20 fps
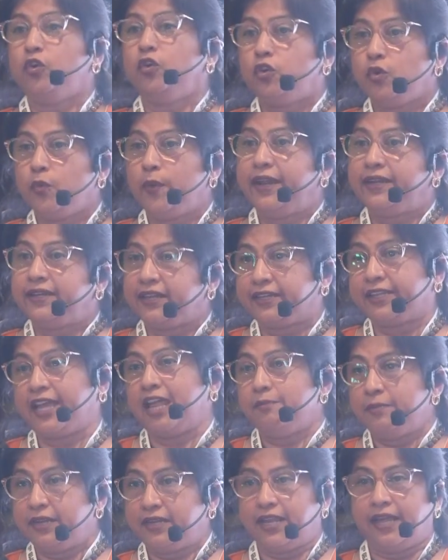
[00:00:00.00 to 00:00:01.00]
to do it? It
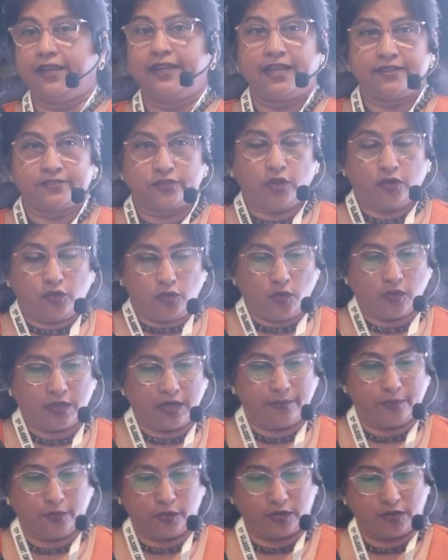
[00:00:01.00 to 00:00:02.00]
can be done as your
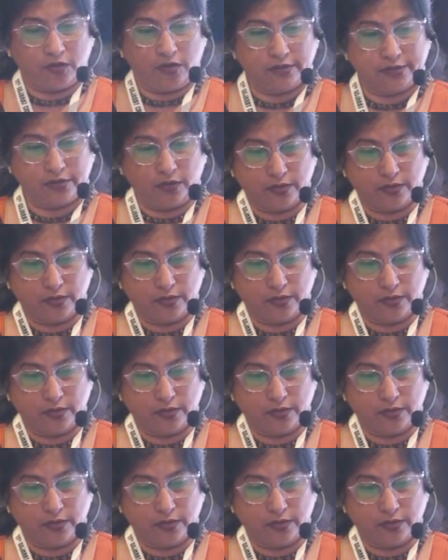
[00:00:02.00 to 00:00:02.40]
local protocols